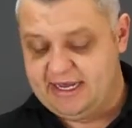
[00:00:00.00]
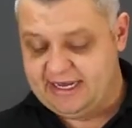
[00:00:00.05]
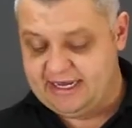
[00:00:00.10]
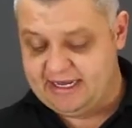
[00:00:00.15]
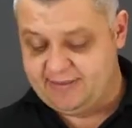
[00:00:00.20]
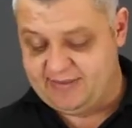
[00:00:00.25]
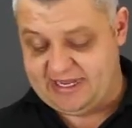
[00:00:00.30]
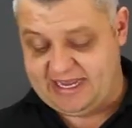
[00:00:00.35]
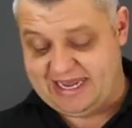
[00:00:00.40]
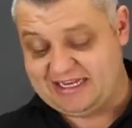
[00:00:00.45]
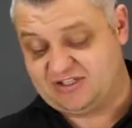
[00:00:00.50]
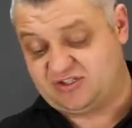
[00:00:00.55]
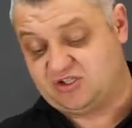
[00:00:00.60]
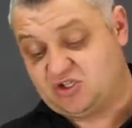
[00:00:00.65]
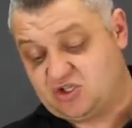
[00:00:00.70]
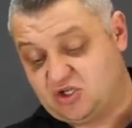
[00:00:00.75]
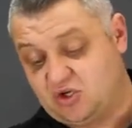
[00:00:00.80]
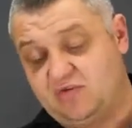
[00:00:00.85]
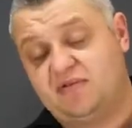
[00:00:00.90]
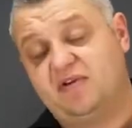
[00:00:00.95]
It has
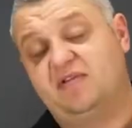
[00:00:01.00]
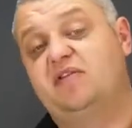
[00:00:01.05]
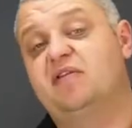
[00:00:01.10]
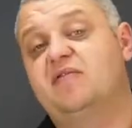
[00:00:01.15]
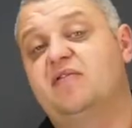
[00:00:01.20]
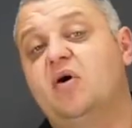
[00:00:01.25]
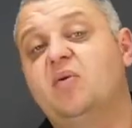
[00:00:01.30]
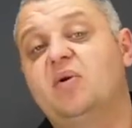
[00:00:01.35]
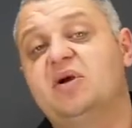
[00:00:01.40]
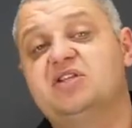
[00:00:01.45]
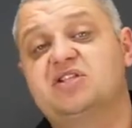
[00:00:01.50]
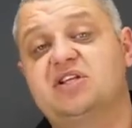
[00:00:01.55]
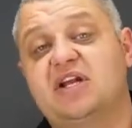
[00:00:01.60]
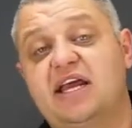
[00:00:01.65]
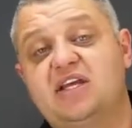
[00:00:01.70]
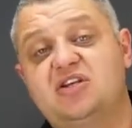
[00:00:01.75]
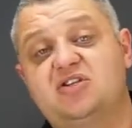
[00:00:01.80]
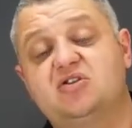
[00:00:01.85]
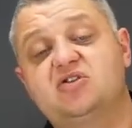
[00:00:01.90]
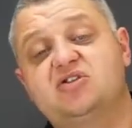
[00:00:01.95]
the 250 volt
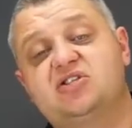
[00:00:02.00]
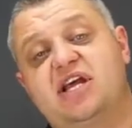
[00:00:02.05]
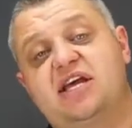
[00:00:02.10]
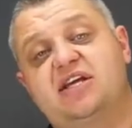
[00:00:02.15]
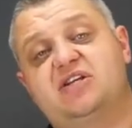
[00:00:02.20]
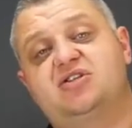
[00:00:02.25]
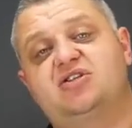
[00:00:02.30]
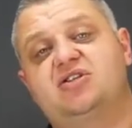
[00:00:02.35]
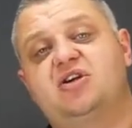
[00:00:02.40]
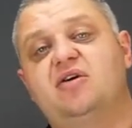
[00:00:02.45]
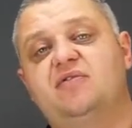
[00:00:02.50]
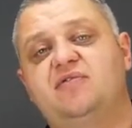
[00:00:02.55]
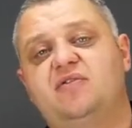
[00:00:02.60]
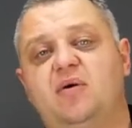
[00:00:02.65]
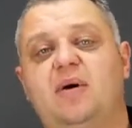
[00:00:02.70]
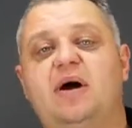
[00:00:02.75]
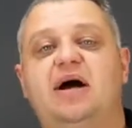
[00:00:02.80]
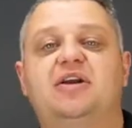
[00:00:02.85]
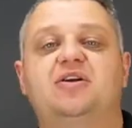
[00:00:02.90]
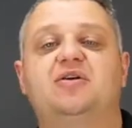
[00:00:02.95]
insulation test, so if
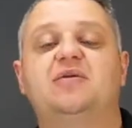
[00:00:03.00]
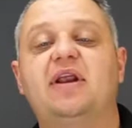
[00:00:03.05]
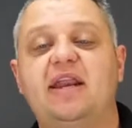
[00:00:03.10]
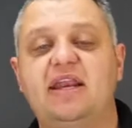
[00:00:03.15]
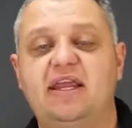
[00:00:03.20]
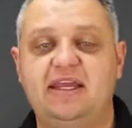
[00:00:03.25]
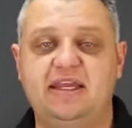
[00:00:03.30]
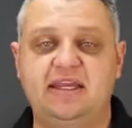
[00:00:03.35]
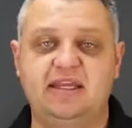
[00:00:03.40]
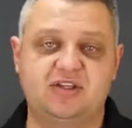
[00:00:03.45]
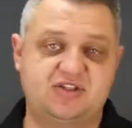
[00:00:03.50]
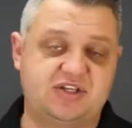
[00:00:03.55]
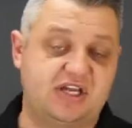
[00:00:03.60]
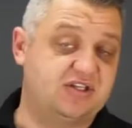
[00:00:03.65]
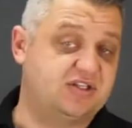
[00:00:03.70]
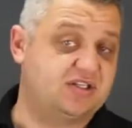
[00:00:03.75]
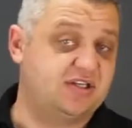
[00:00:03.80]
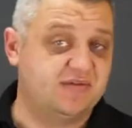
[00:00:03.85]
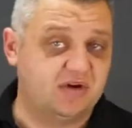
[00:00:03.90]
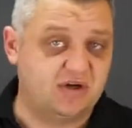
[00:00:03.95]
you are doing any
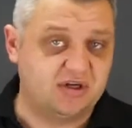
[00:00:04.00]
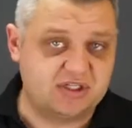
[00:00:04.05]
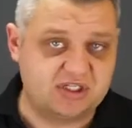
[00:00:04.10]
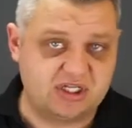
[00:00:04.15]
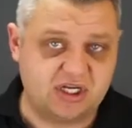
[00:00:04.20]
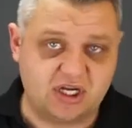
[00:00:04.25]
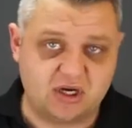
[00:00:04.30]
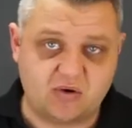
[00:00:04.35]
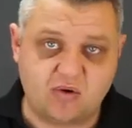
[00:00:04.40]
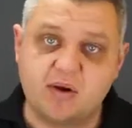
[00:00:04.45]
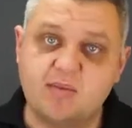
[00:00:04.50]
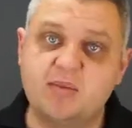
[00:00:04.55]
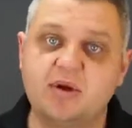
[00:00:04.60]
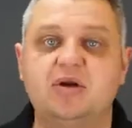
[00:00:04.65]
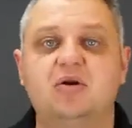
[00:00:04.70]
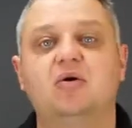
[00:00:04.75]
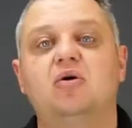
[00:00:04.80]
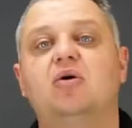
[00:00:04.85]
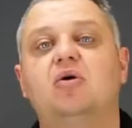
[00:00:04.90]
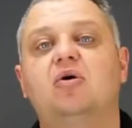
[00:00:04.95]
sensitive IT
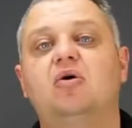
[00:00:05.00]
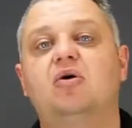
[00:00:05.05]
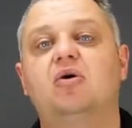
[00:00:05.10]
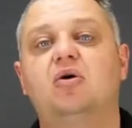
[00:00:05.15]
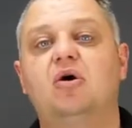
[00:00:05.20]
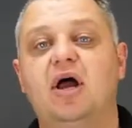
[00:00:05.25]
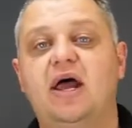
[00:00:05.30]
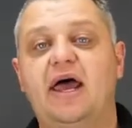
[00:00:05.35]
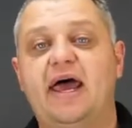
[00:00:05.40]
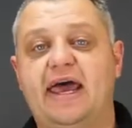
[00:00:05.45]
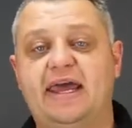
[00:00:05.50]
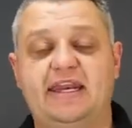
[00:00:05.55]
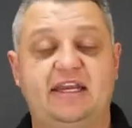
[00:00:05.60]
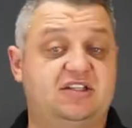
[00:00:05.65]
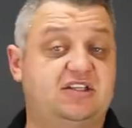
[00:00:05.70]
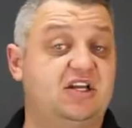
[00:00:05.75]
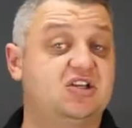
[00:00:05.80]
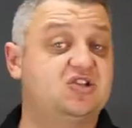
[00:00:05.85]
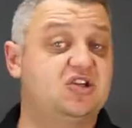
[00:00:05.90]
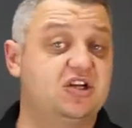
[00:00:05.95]
equipment or any
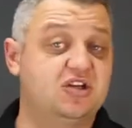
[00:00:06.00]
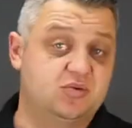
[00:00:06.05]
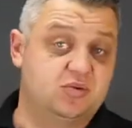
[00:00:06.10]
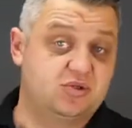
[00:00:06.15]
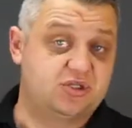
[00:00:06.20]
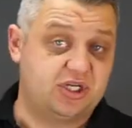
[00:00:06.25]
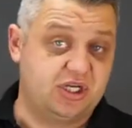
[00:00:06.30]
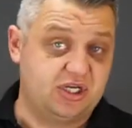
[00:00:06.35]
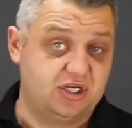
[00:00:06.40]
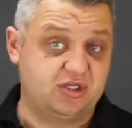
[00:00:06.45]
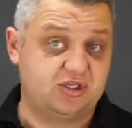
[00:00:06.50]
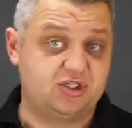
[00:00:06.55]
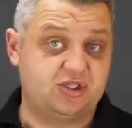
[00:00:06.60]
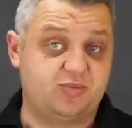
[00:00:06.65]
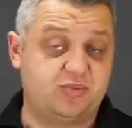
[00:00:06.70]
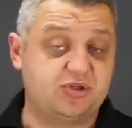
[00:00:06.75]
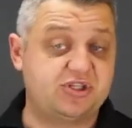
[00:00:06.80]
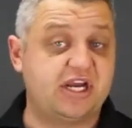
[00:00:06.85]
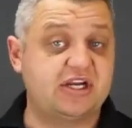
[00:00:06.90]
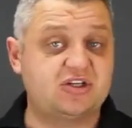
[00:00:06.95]
extension leads with
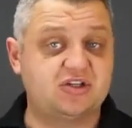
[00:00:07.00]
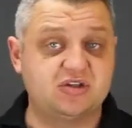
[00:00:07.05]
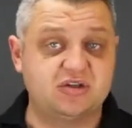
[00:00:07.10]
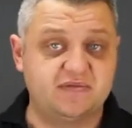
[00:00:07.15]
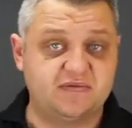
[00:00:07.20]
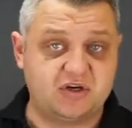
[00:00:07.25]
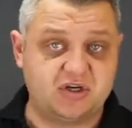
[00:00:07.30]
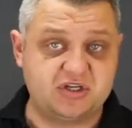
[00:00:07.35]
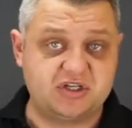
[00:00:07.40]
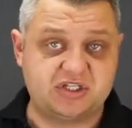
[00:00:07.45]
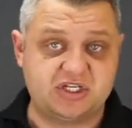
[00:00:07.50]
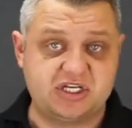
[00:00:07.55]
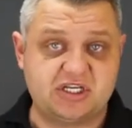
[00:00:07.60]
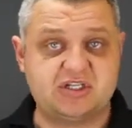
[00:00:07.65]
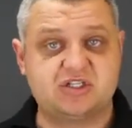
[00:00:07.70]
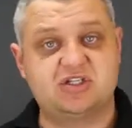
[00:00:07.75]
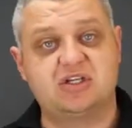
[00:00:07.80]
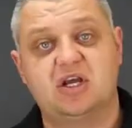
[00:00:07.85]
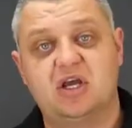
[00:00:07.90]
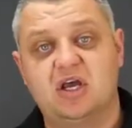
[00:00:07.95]
surge protection
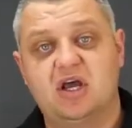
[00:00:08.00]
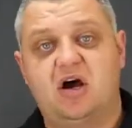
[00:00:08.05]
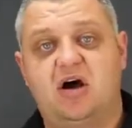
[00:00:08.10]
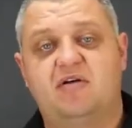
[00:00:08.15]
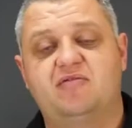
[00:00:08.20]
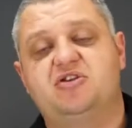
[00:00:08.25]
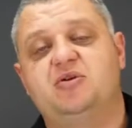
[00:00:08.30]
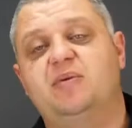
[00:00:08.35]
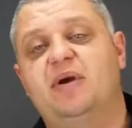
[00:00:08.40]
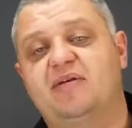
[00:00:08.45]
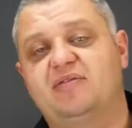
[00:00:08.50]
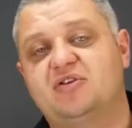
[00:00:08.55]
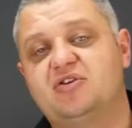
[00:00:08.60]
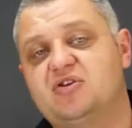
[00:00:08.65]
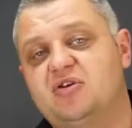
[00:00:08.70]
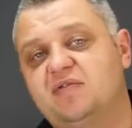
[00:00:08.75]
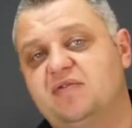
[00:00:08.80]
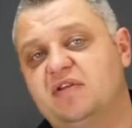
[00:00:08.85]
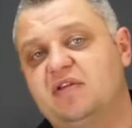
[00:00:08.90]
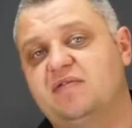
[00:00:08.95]
devices, obviously we have the
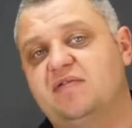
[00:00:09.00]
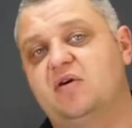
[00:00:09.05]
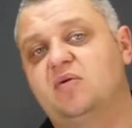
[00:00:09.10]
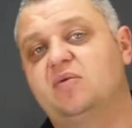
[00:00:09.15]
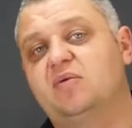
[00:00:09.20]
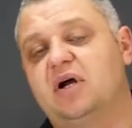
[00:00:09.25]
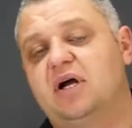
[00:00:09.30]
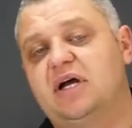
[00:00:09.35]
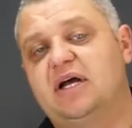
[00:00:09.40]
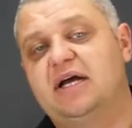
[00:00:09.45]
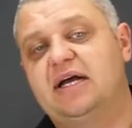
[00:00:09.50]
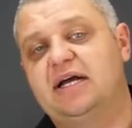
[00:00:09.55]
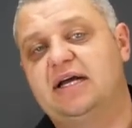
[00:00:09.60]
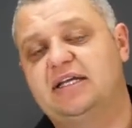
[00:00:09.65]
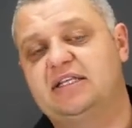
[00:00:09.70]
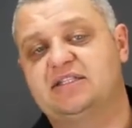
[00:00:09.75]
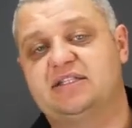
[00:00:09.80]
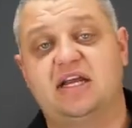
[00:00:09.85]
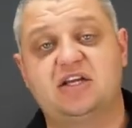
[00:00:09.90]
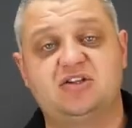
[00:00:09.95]
250
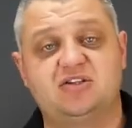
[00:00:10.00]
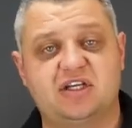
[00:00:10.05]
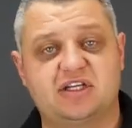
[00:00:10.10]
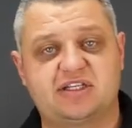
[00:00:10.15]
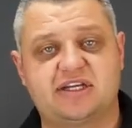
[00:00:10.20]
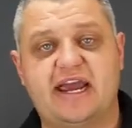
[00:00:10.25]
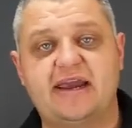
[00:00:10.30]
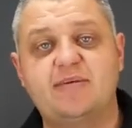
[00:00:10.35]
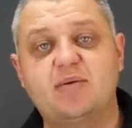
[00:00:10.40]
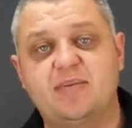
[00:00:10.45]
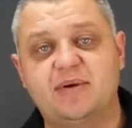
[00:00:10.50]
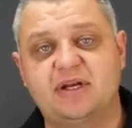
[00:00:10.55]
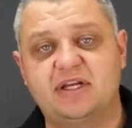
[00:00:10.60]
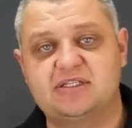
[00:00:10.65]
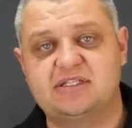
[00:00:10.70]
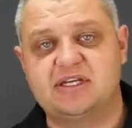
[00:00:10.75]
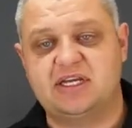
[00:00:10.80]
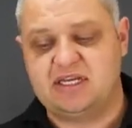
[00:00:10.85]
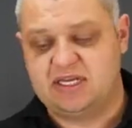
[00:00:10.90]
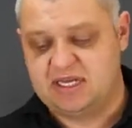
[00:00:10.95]
volt insulation test
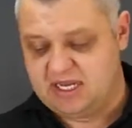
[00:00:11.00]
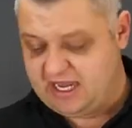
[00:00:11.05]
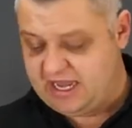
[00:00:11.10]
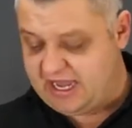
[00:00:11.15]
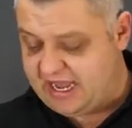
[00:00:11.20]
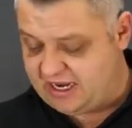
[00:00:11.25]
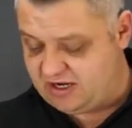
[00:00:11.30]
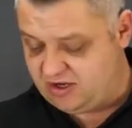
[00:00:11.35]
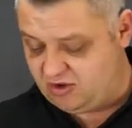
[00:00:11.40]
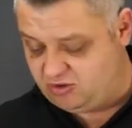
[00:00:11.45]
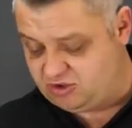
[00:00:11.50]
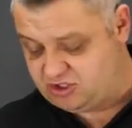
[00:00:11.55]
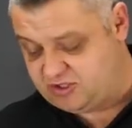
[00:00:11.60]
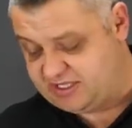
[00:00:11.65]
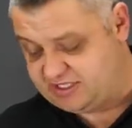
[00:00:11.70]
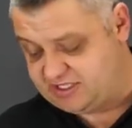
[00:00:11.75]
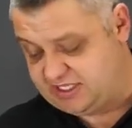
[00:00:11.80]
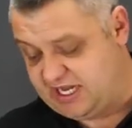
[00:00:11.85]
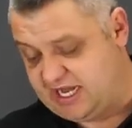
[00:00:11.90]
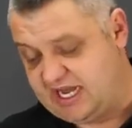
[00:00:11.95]
capability, and it
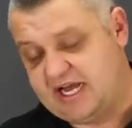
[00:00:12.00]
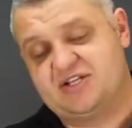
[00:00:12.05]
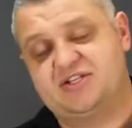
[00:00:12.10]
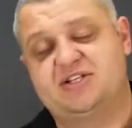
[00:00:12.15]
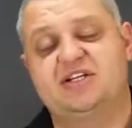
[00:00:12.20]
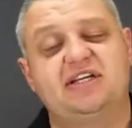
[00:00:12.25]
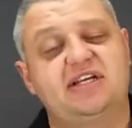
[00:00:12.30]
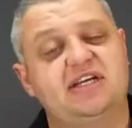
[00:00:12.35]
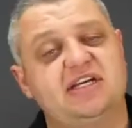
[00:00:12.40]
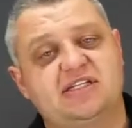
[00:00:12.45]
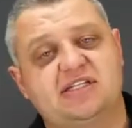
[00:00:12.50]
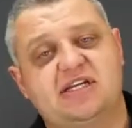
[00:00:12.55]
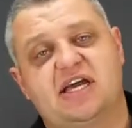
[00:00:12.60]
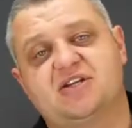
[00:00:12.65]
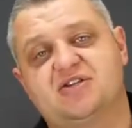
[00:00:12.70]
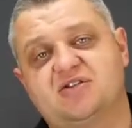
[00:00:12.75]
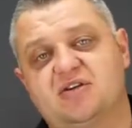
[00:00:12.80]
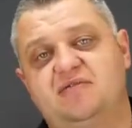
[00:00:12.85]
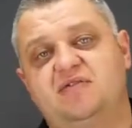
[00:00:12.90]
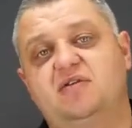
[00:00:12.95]
also has the RCD
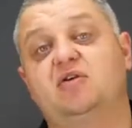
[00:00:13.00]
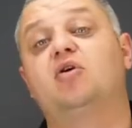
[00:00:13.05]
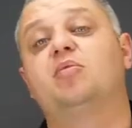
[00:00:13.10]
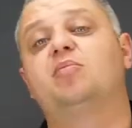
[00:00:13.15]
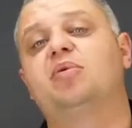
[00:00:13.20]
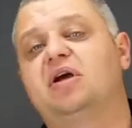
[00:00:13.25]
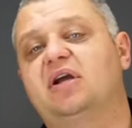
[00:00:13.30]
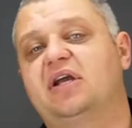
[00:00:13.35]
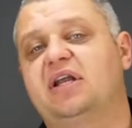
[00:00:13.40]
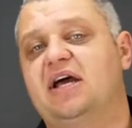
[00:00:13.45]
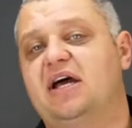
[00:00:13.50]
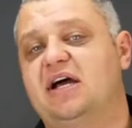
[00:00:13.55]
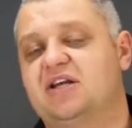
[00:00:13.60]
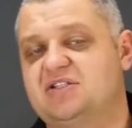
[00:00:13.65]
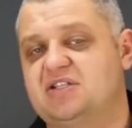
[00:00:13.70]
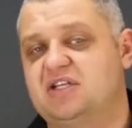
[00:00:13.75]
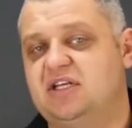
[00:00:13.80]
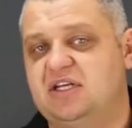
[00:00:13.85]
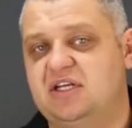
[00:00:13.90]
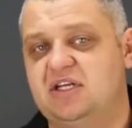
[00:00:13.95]
test. So if you've got plug-in
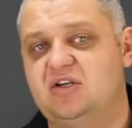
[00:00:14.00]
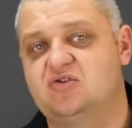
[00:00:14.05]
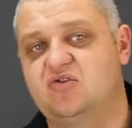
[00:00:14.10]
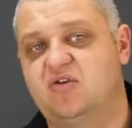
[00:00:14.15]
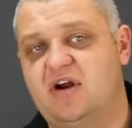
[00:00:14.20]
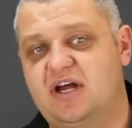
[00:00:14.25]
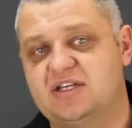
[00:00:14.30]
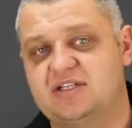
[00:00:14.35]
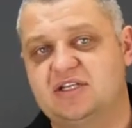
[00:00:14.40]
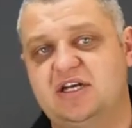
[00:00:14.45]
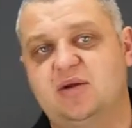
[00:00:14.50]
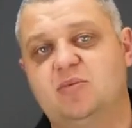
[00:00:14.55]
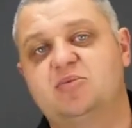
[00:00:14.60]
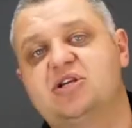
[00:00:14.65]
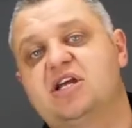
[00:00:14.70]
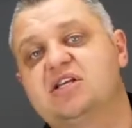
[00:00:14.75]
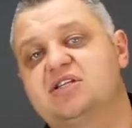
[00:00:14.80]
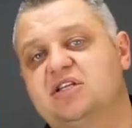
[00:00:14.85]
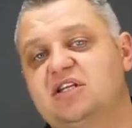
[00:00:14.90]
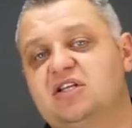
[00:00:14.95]
RCDs or RCD
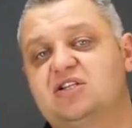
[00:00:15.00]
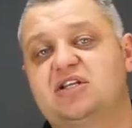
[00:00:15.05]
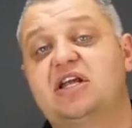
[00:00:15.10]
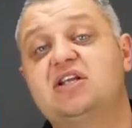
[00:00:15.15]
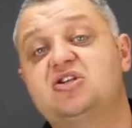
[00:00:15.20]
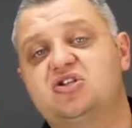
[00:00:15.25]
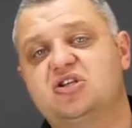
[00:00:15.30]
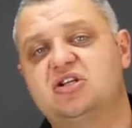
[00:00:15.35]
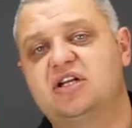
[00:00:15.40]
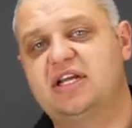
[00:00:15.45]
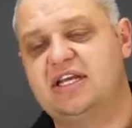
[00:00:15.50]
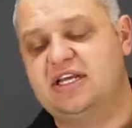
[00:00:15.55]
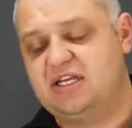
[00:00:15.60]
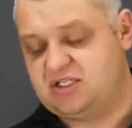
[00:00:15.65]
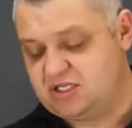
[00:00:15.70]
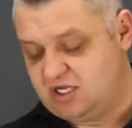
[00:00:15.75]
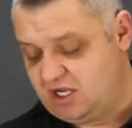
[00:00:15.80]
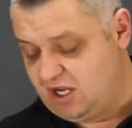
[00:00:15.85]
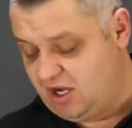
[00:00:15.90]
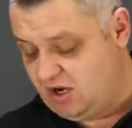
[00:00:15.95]
protected extension
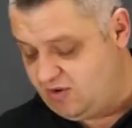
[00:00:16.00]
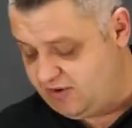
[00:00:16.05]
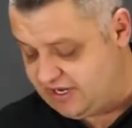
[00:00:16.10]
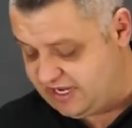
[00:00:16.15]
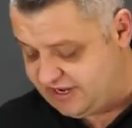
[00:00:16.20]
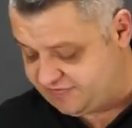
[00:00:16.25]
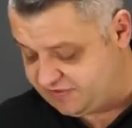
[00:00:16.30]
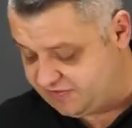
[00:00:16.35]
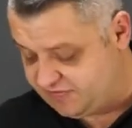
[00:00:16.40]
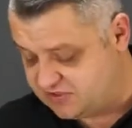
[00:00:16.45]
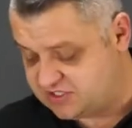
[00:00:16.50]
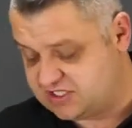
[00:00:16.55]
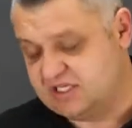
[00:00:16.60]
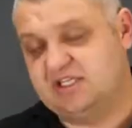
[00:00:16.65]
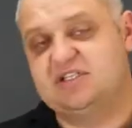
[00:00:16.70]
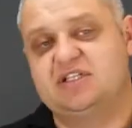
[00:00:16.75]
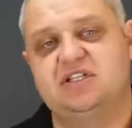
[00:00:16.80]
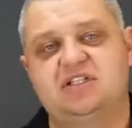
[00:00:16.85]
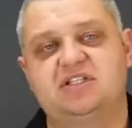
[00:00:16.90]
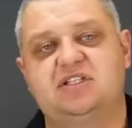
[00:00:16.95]
leads, we have the
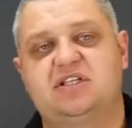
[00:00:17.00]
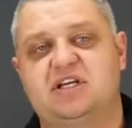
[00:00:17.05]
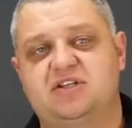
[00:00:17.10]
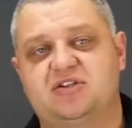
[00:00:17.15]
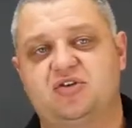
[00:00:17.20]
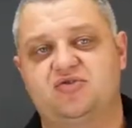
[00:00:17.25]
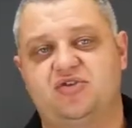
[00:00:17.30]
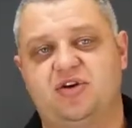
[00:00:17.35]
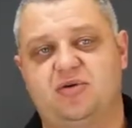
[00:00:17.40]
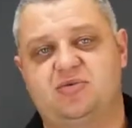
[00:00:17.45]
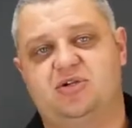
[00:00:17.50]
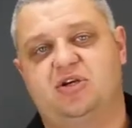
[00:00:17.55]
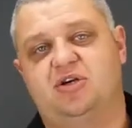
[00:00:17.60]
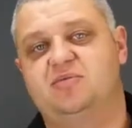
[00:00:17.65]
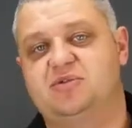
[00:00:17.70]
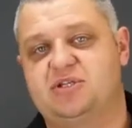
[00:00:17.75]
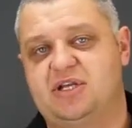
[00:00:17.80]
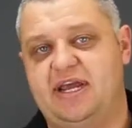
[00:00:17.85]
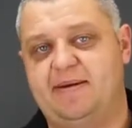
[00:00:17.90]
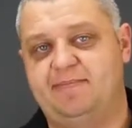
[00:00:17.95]
facility to test the trip
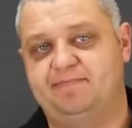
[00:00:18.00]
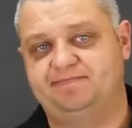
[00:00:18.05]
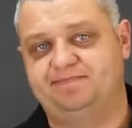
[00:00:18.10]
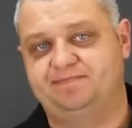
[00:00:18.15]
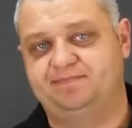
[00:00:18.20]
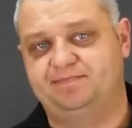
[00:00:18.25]
times there.